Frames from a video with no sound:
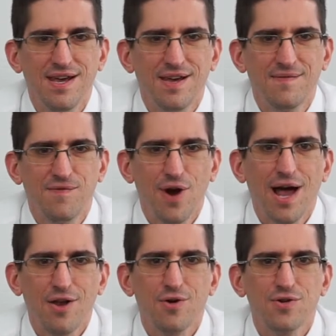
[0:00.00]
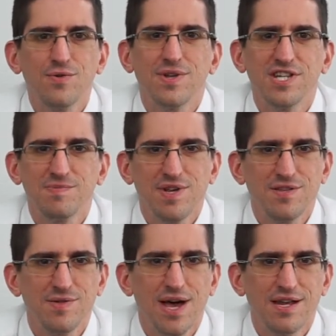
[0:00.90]
for how long you can speak
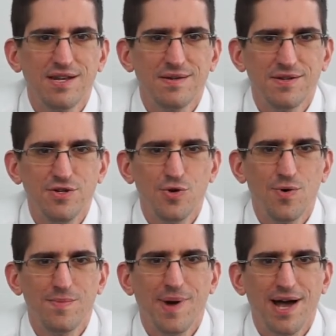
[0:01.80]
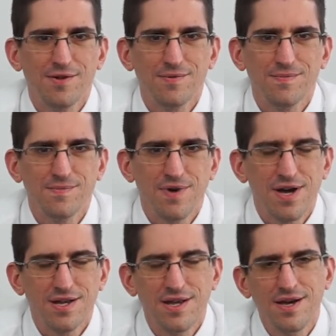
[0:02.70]
to that jury panel,
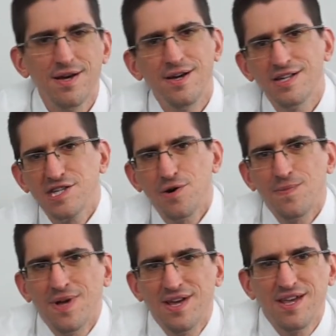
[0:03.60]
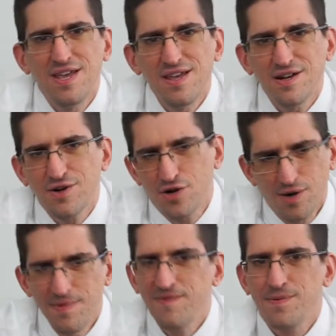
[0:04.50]
right? So
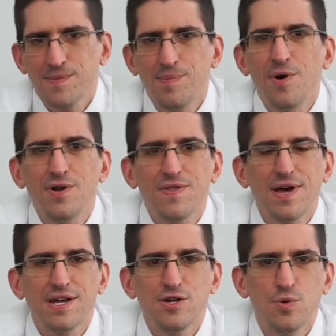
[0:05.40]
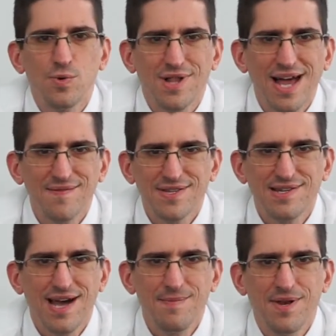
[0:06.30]
coming from the point that you will have a
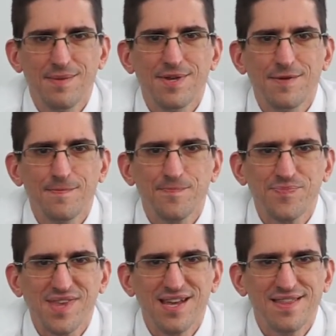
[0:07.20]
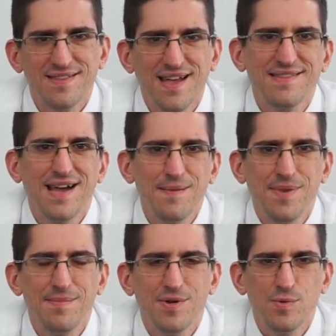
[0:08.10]
time limit, and that time
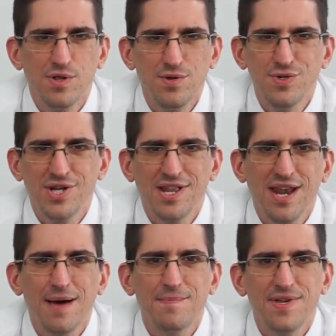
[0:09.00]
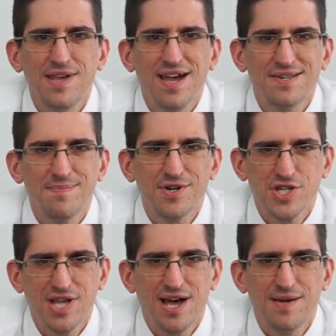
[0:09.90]
limit will usually not be as
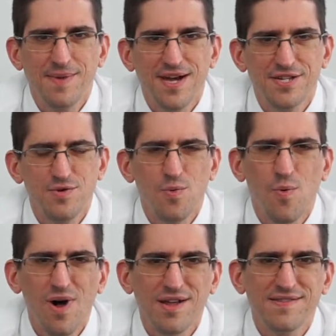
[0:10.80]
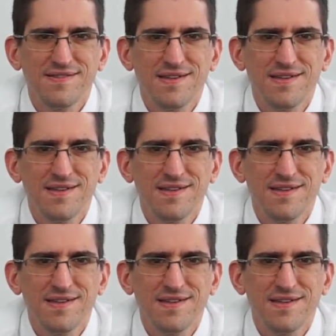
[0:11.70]
much time as you want,